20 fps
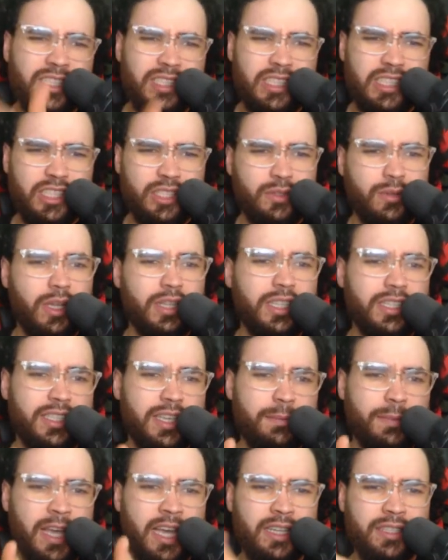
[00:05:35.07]
is run this
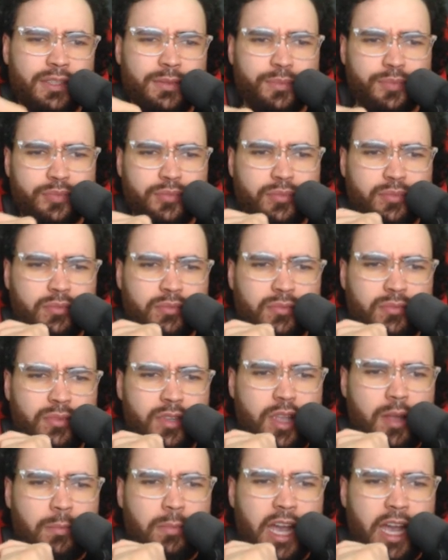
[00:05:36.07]
command
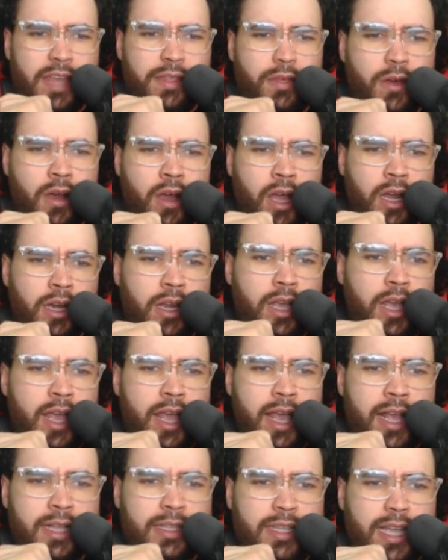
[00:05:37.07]

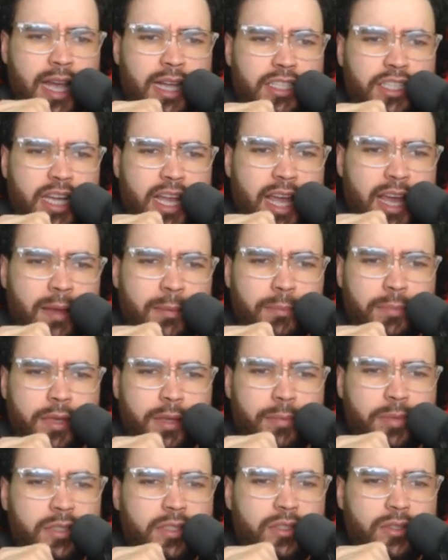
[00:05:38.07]
python-m
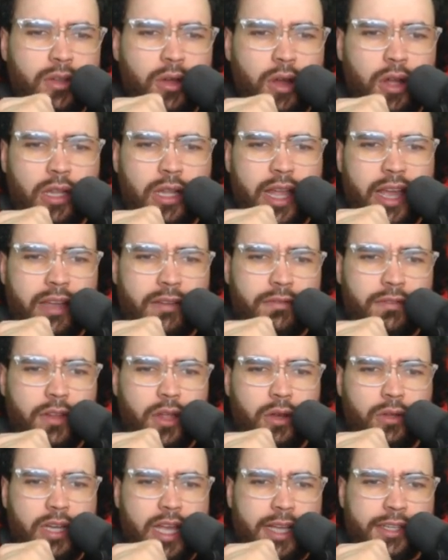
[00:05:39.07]
pip install
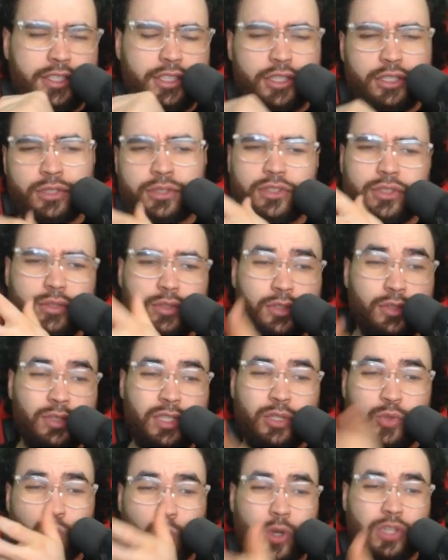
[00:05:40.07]
langflow-u. So do
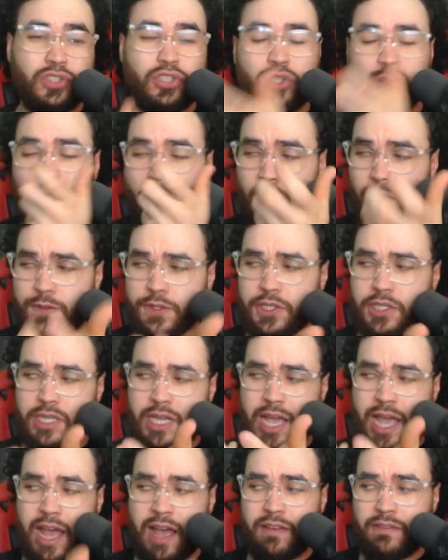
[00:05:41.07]
this once you obviously
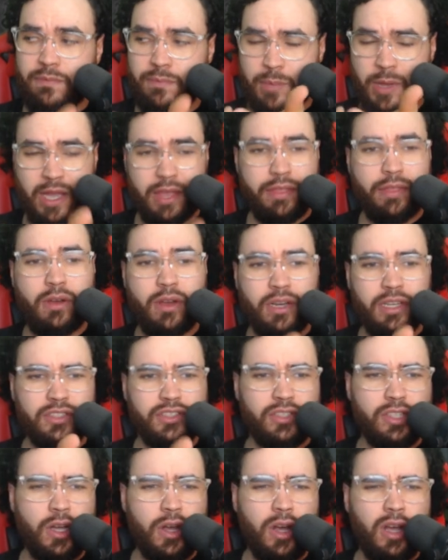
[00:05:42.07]
have Python
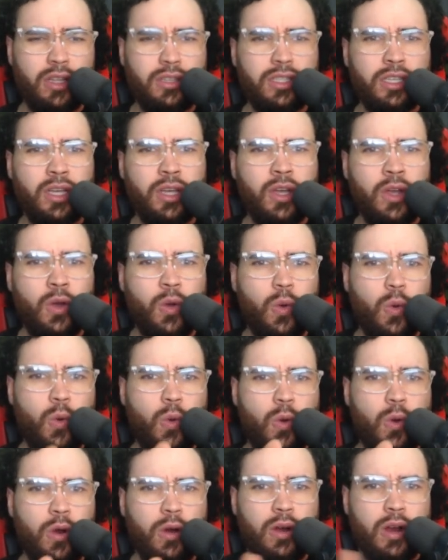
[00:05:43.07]
installed,
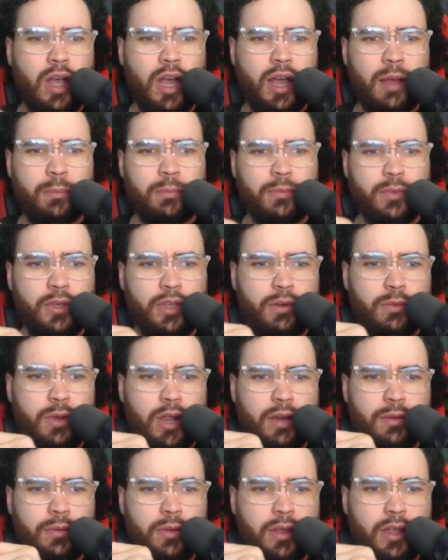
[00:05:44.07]
or you can
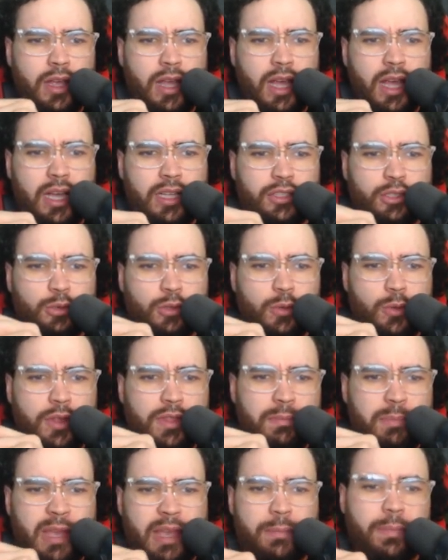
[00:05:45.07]
run do it
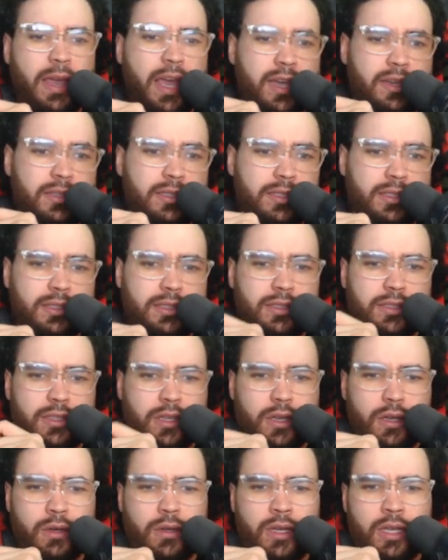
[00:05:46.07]
with pipx.
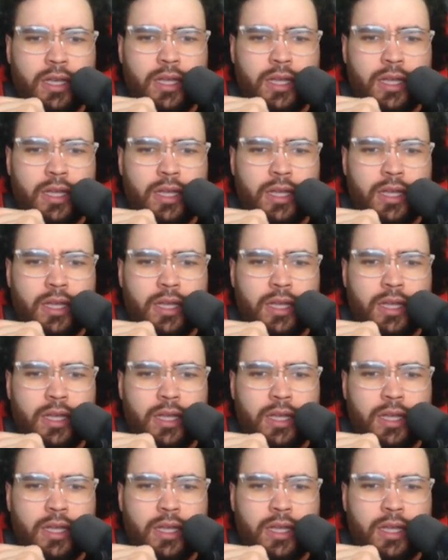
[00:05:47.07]
So